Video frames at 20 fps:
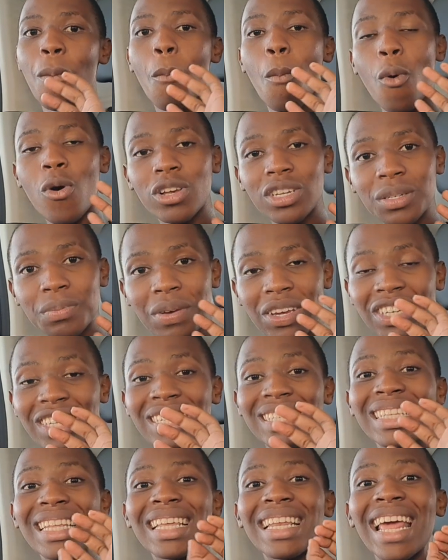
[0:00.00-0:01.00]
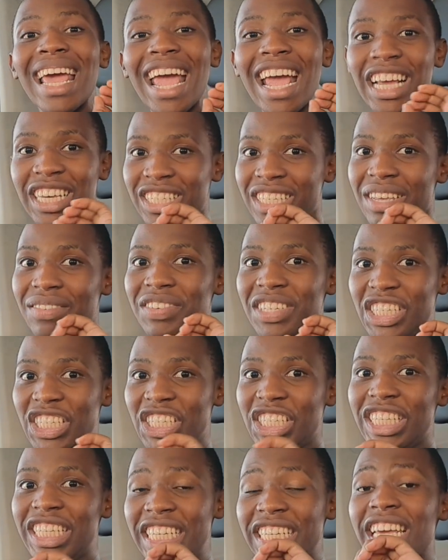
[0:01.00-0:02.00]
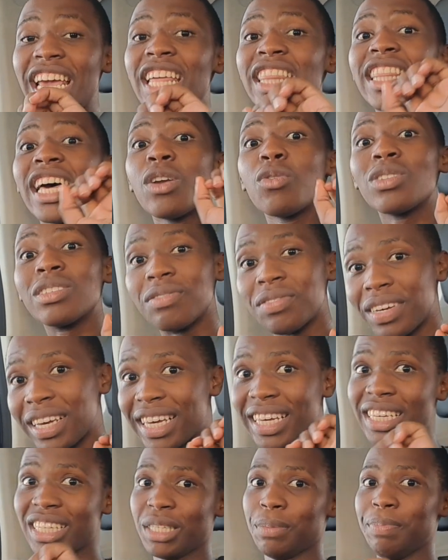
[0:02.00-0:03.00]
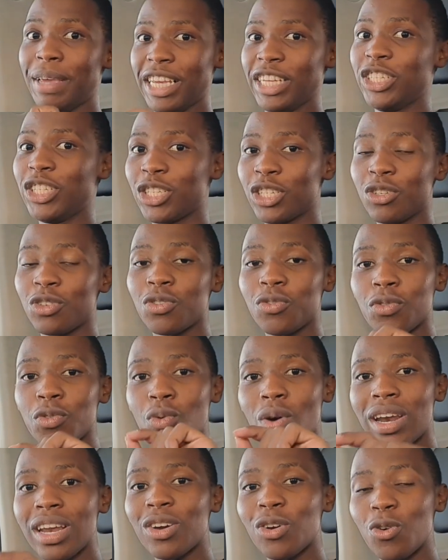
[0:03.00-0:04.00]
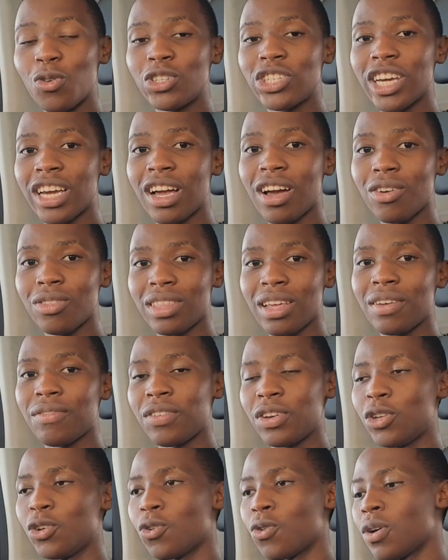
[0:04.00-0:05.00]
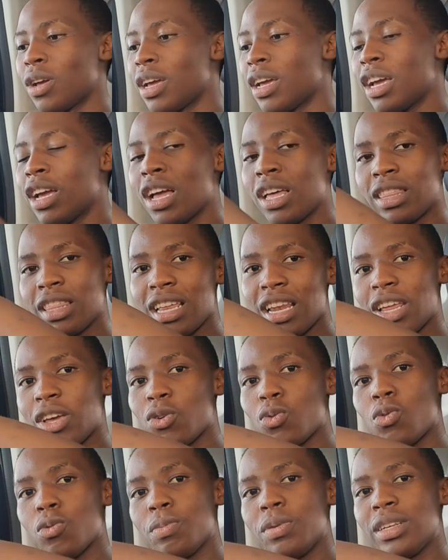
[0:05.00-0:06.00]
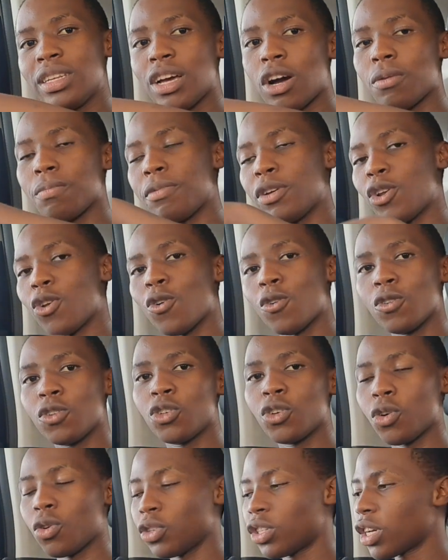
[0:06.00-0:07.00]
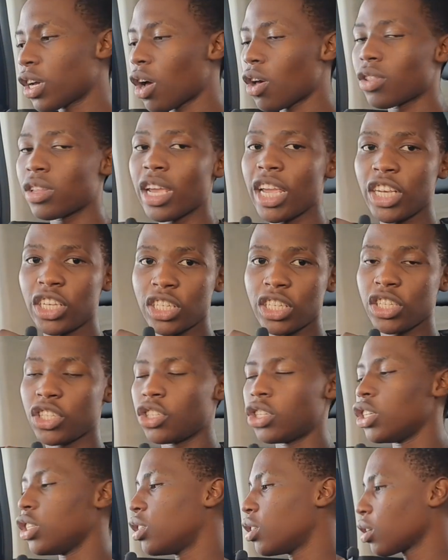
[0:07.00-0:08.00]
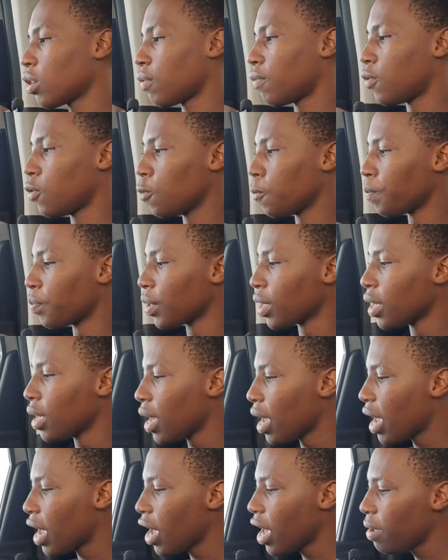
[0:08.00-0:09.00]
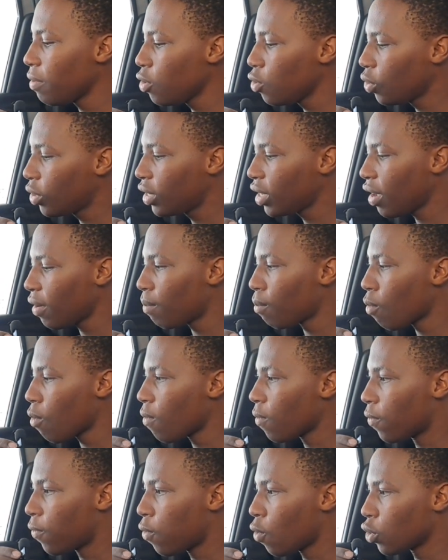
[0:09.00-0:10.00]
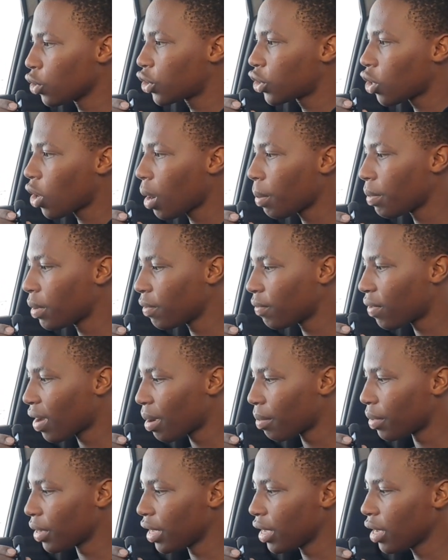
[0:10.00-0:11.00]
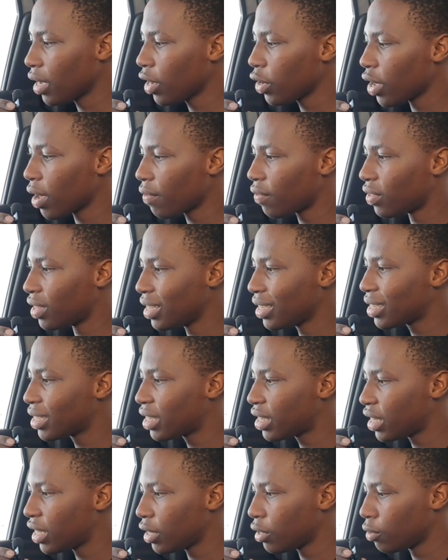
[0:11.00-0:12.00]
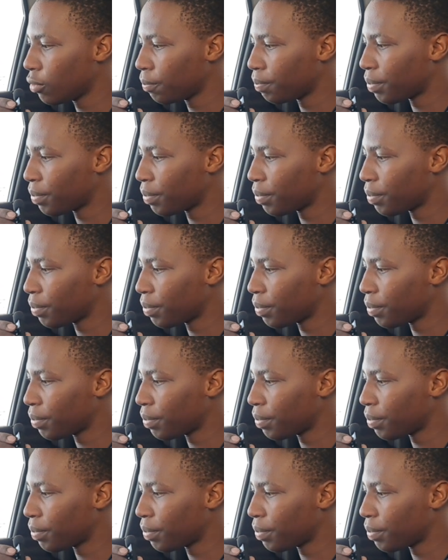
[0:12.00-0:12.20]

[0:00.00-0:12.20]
More spacious than the H7 GT, and that was very spacious. If you wanna go check out that video, the link will be down below to go check out the H6 GT review. And you still have more forged carbon fiber here. You have this steel